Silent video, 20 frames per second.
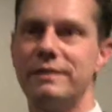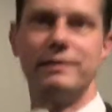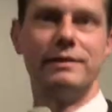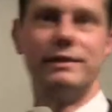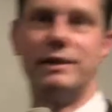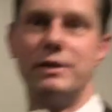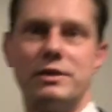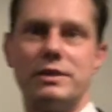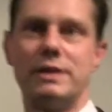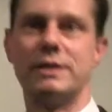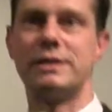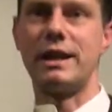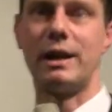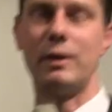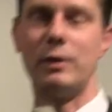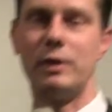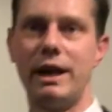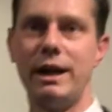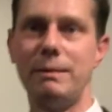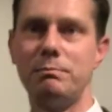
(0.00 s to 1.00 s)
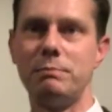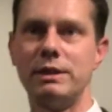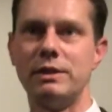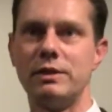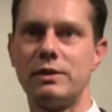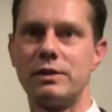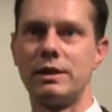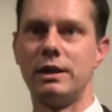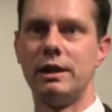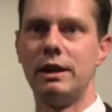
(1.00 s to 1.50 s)
This is how it
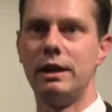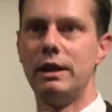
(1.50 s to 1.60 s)
happens.